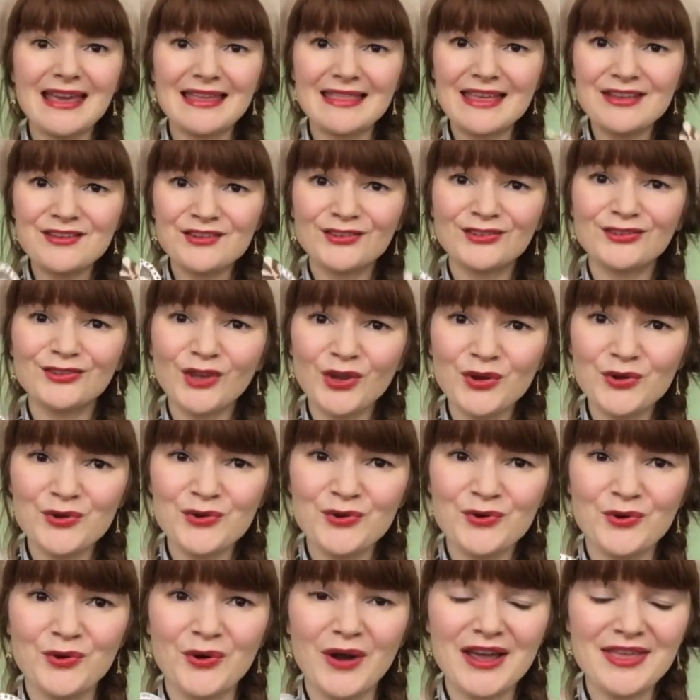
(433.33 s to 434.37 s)
Yeah, they're just so
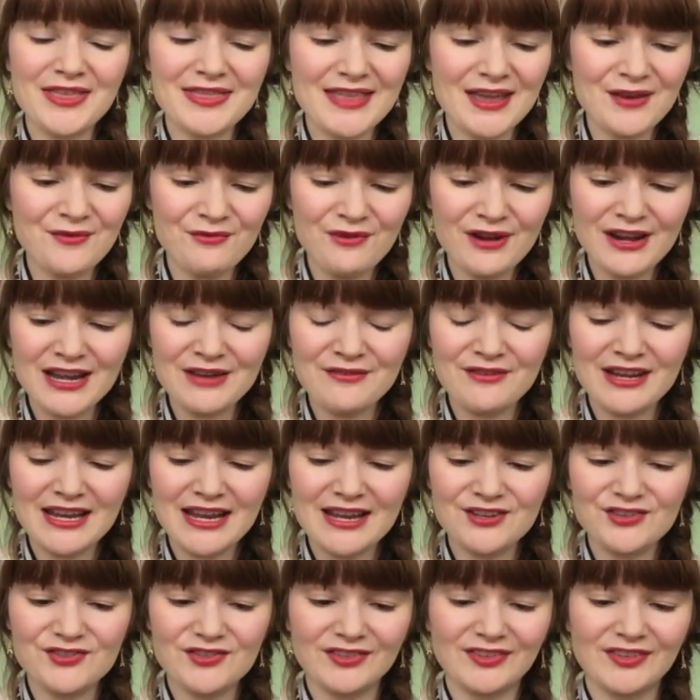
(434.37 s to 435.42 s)
cool. I think they're really,
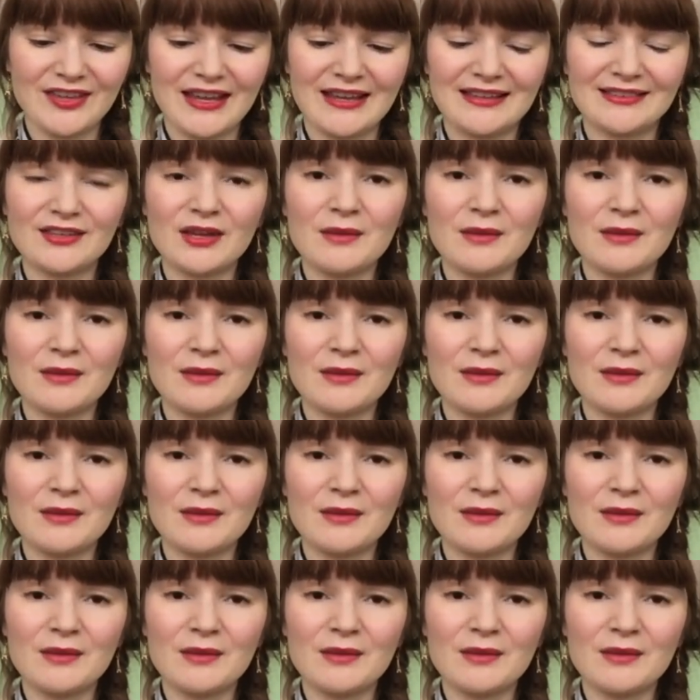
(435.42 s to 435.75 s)
really interesting.